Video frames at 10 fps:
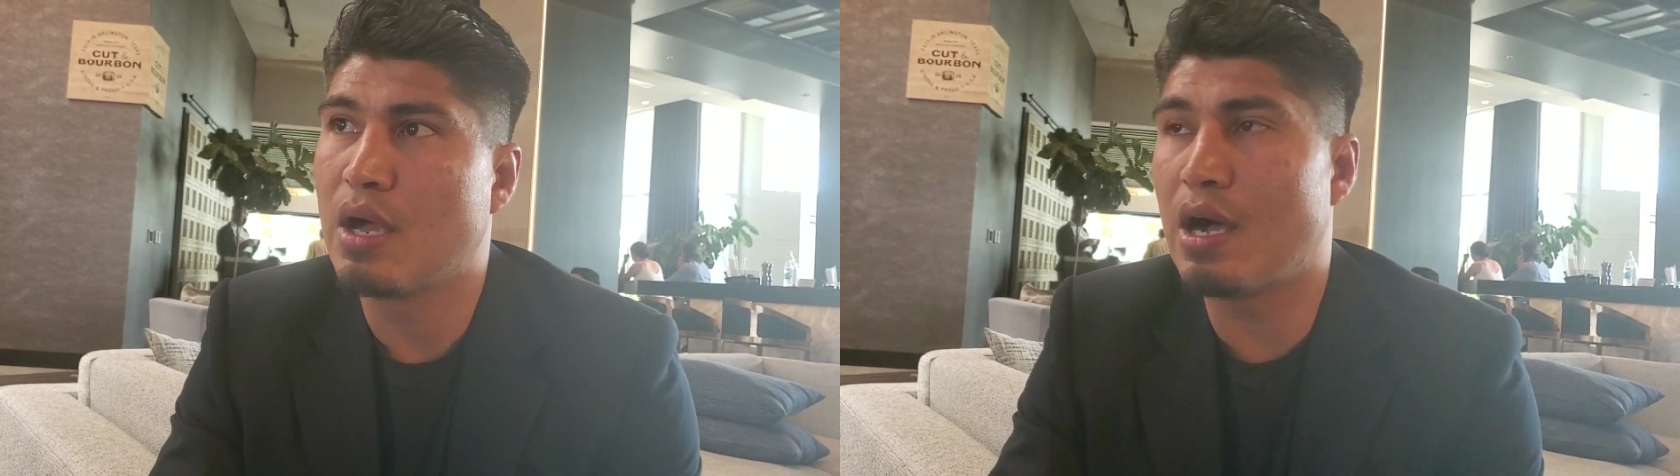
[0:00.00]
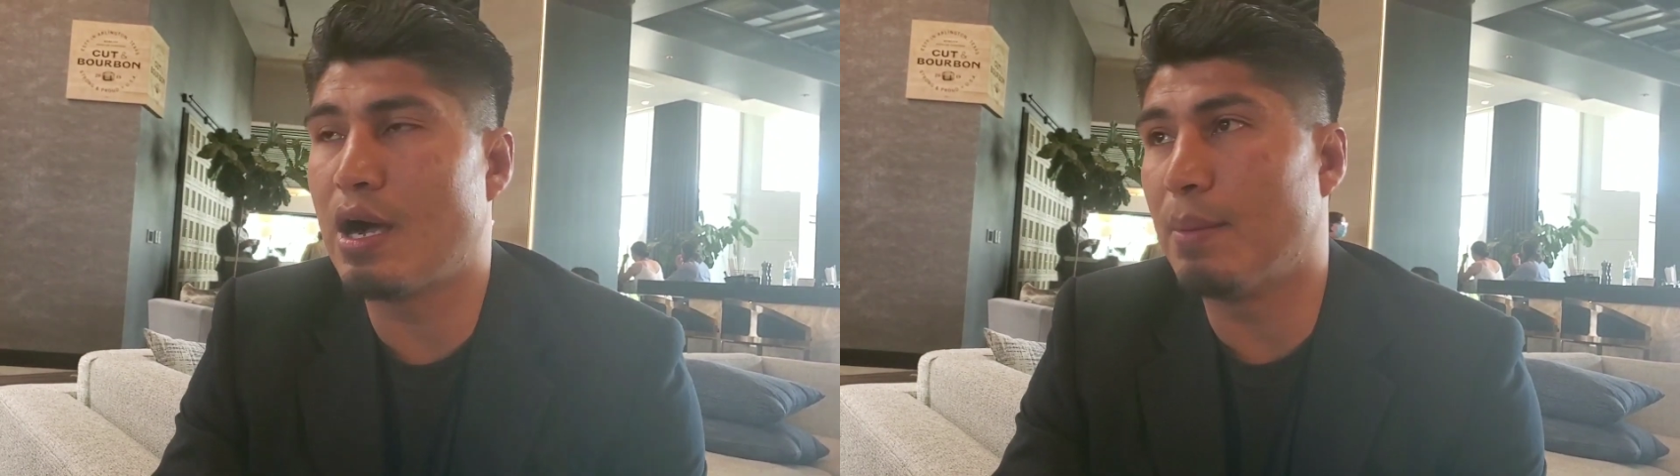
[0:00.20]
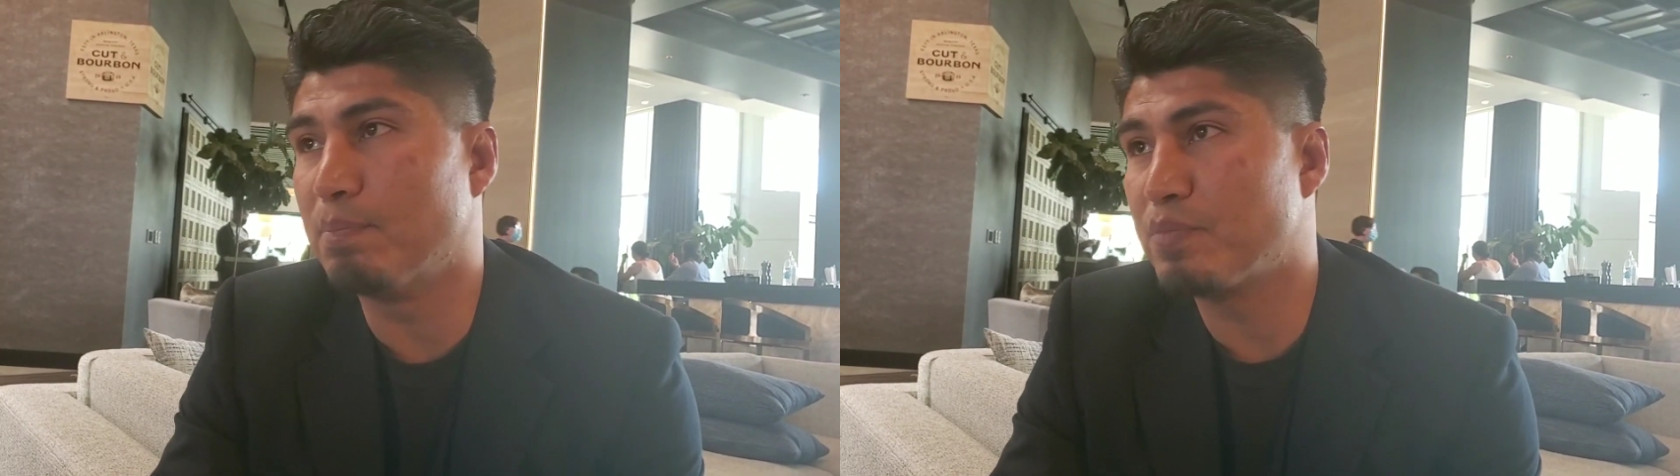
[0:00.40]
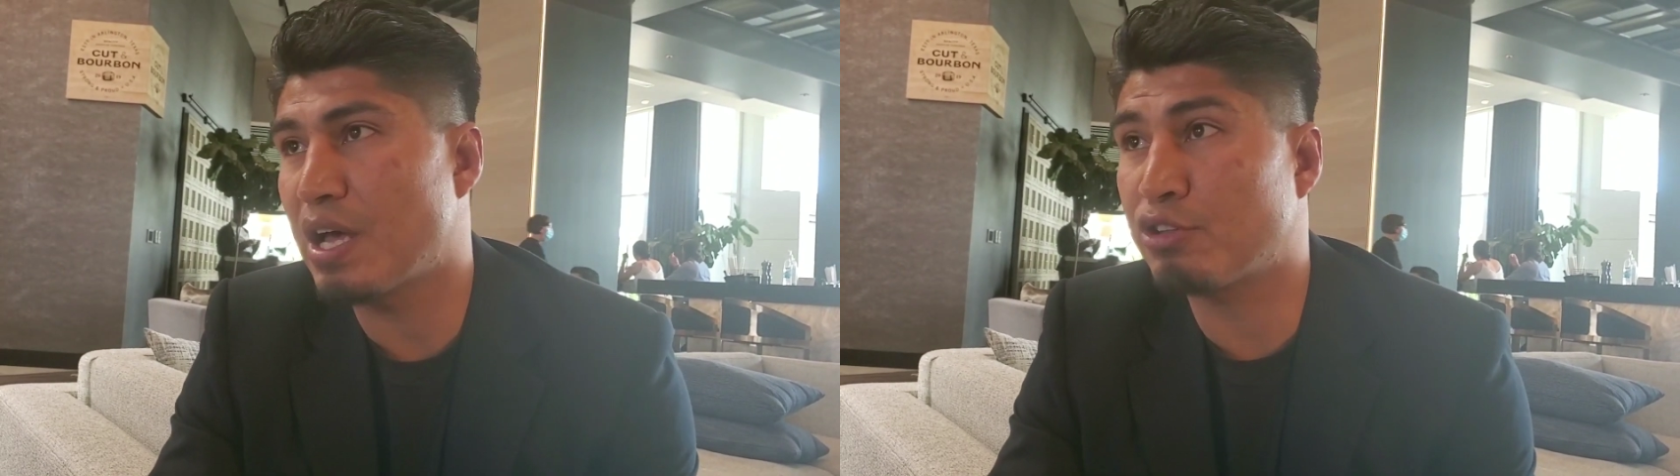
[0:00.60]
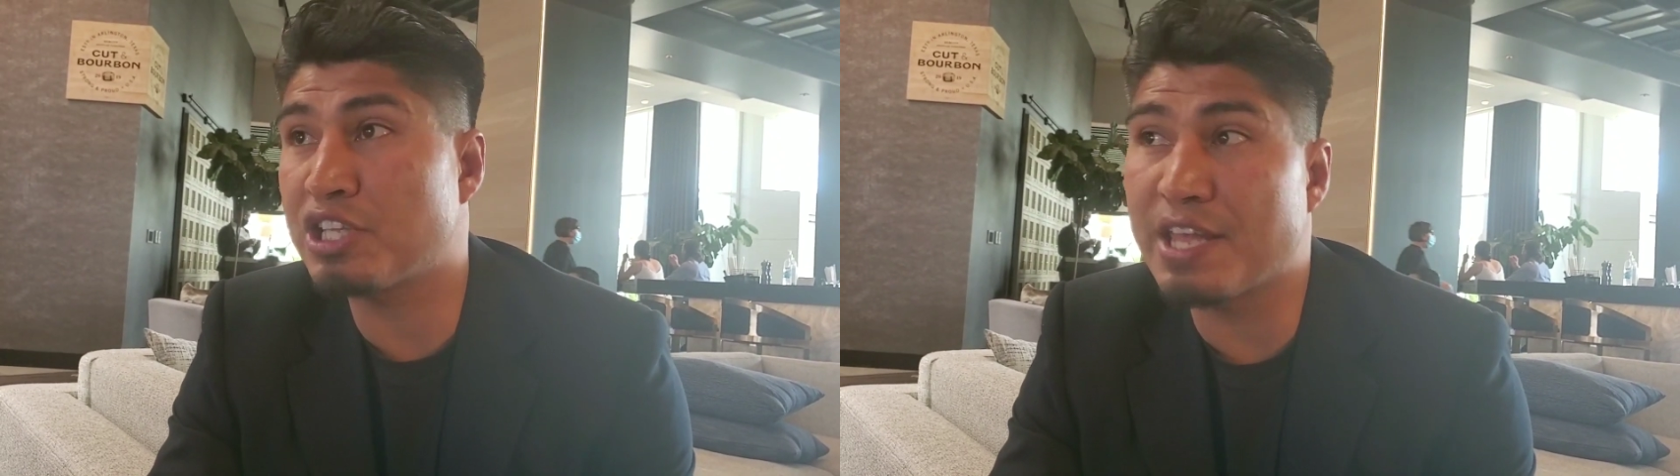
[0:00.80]

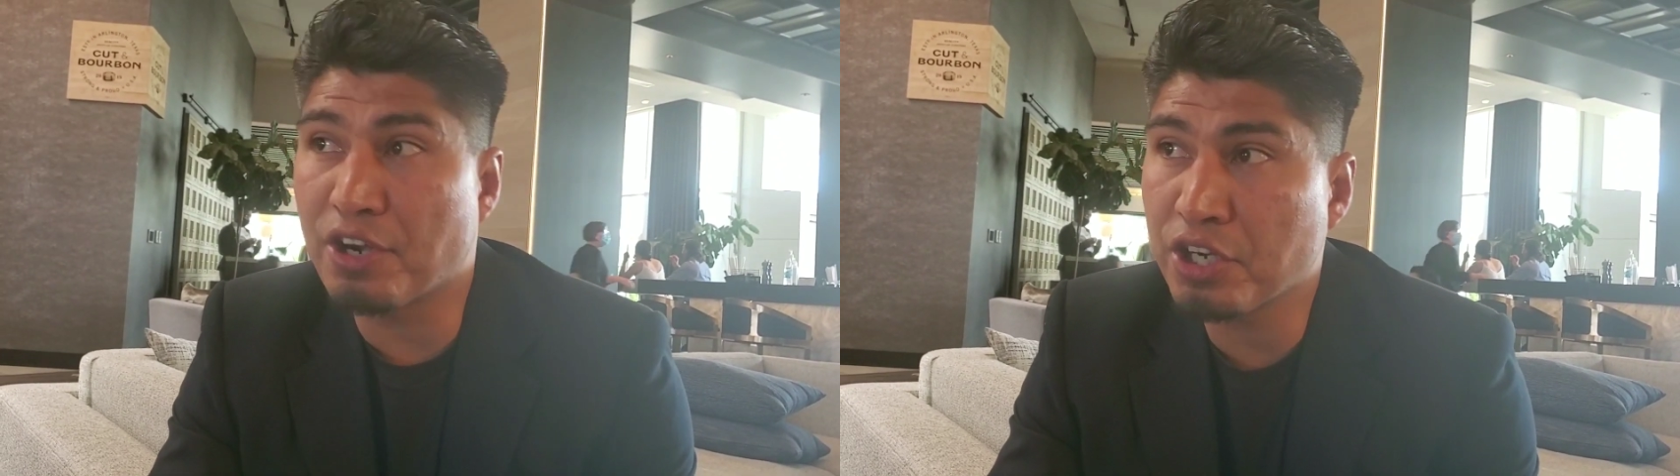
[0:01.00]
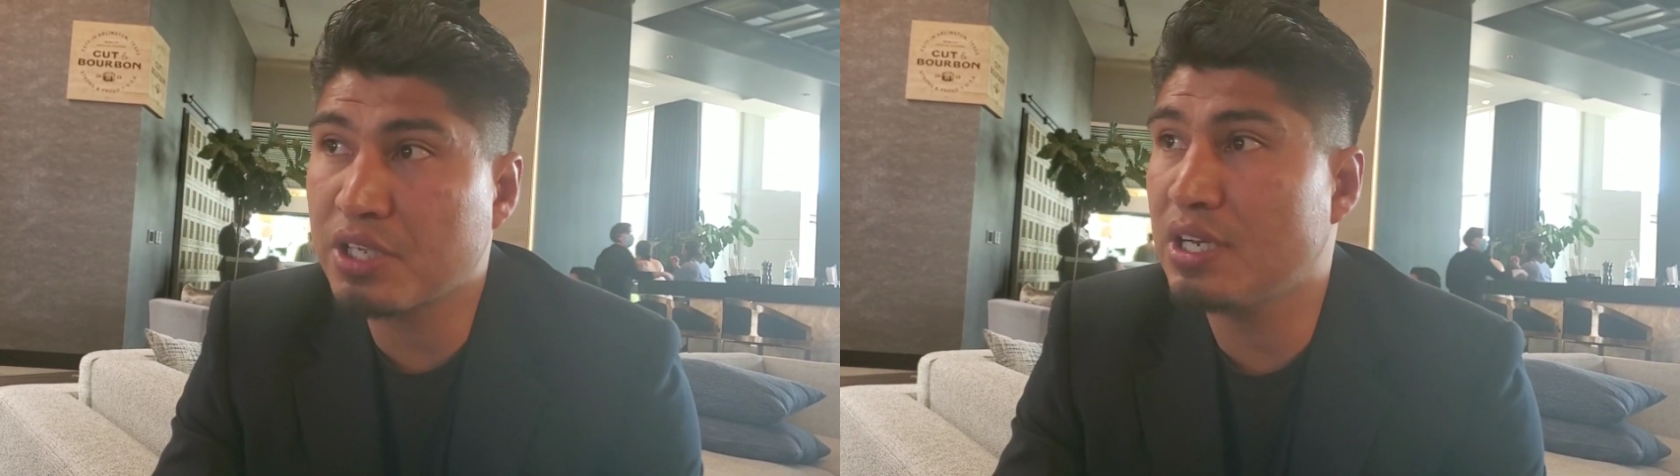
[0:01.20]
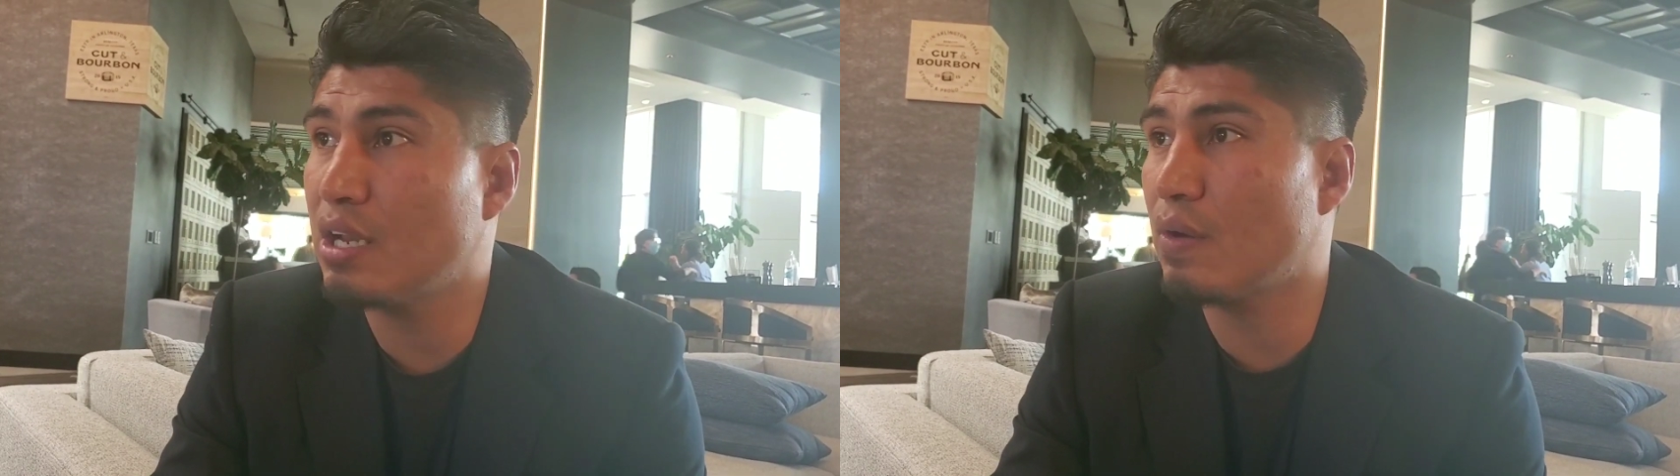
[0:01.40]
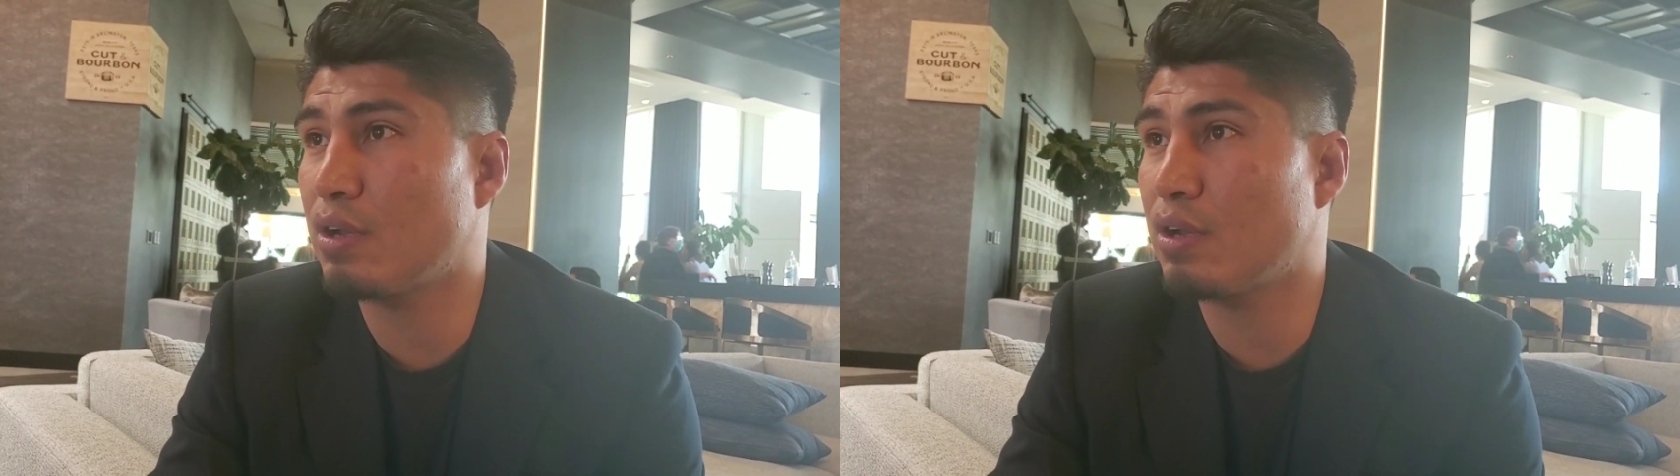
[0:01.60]
I don't think they hurt Canelo.